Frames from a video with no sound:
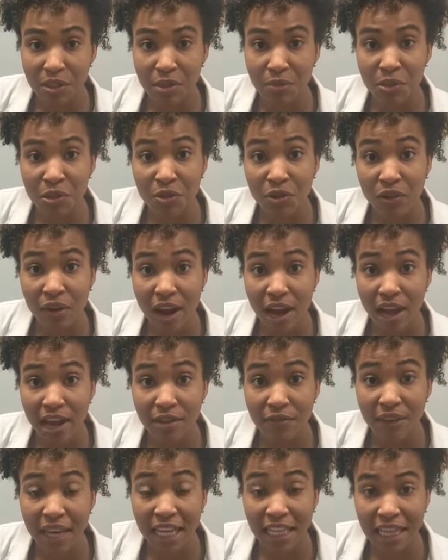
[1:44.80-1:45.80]

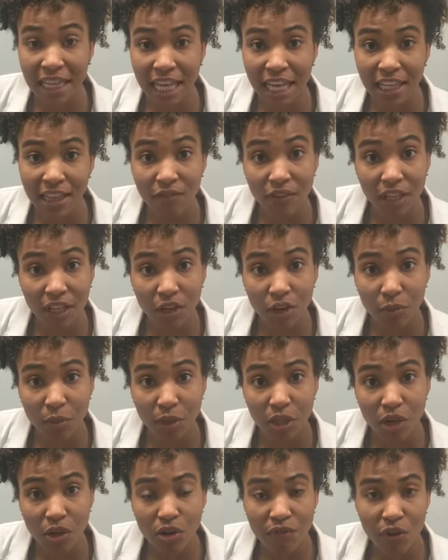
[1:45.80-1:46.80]
subscribe and like the
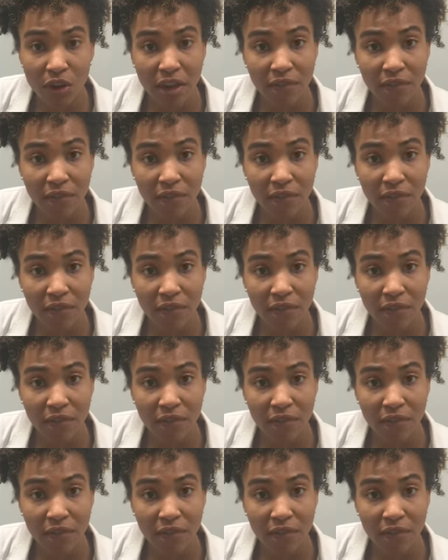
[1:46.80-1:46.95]
video below.